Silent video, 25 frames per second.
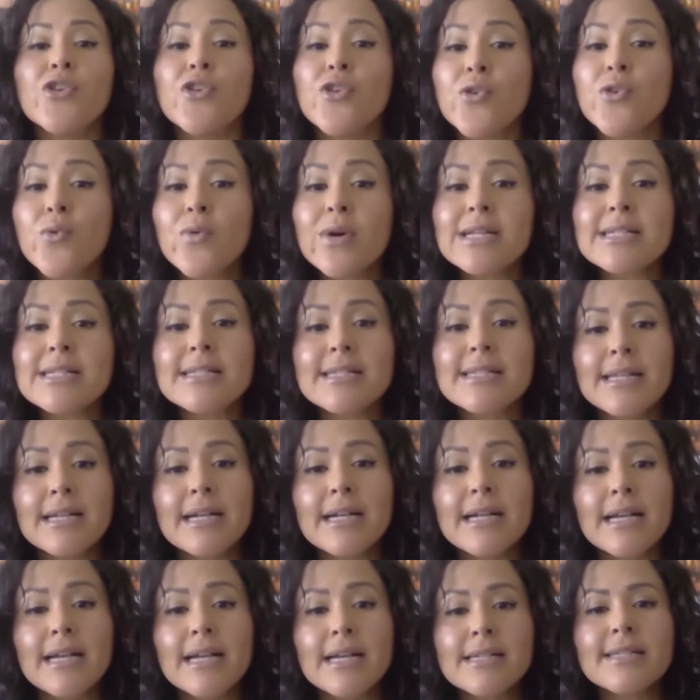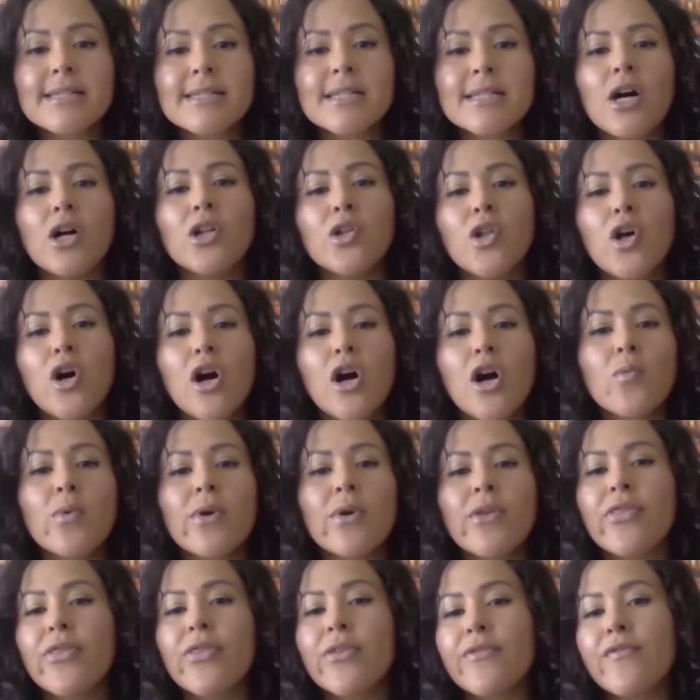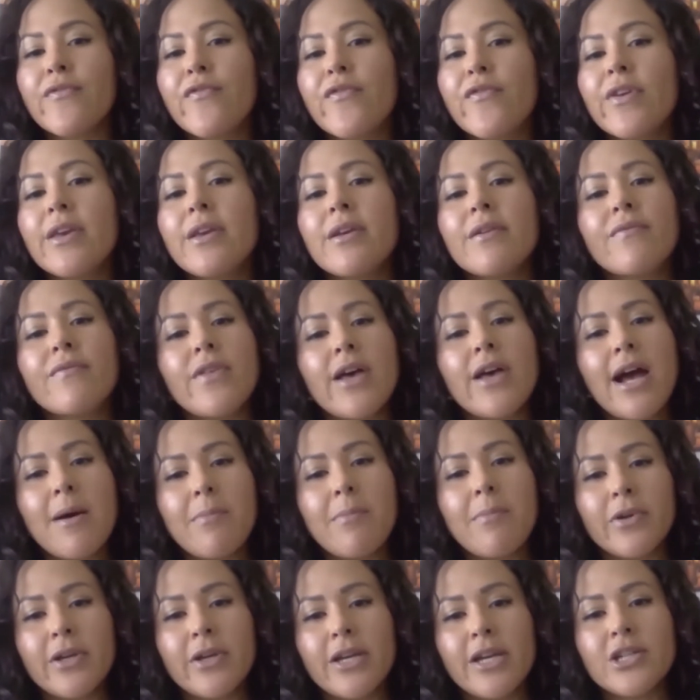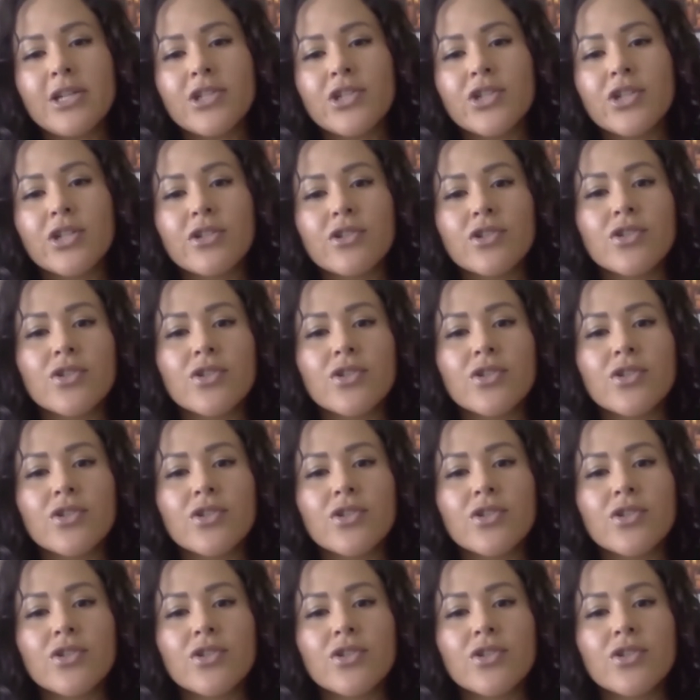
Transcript: USCIS along with the fee of the application.